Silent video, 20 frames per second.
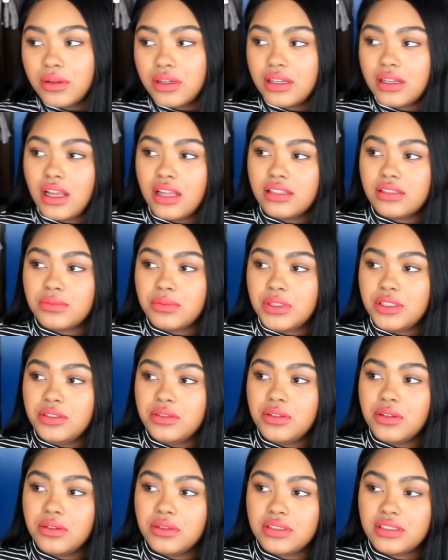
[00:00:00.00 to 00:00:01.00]
because when
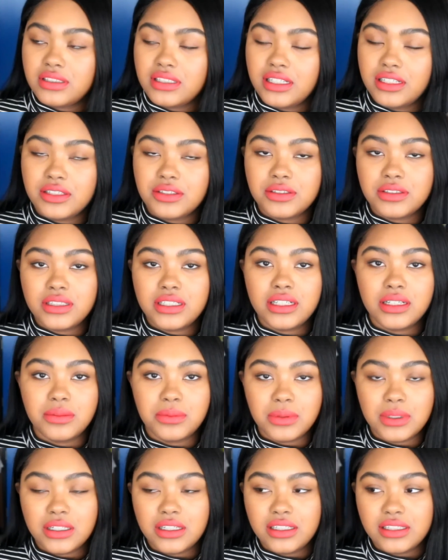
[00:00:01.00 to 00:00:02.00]
you go to say Korea
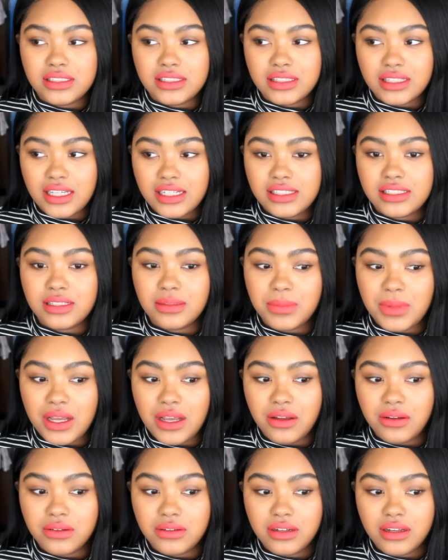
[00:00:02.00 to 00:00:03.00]
where it's less
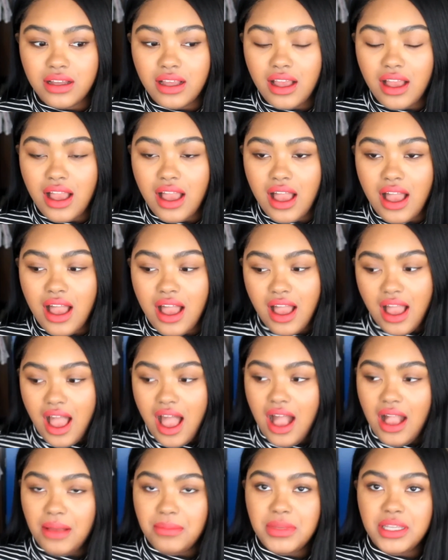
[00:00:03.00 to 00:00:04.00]
about
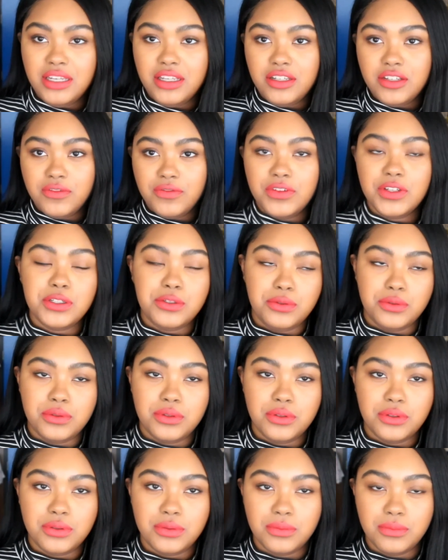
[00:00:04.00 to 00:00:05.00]
I'm an
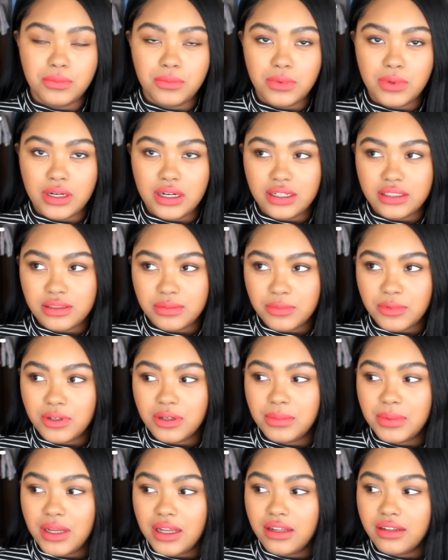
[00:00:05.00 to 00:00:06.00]
individual, where it's
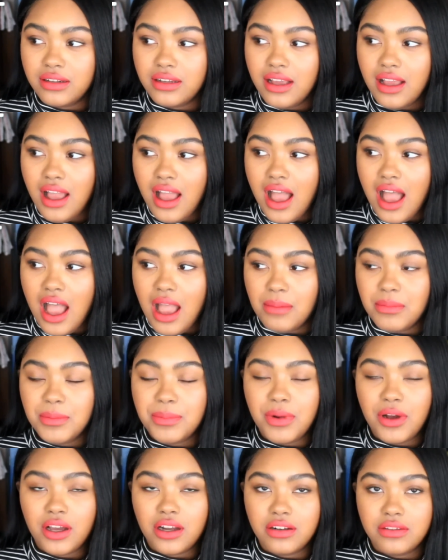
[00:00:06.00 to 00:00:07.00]
more about I'm
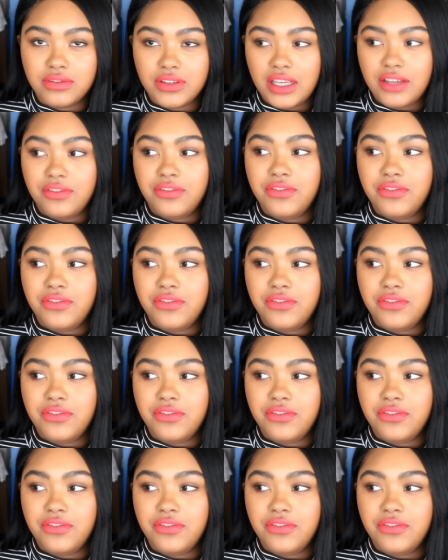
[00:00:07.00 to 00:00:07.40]
part of a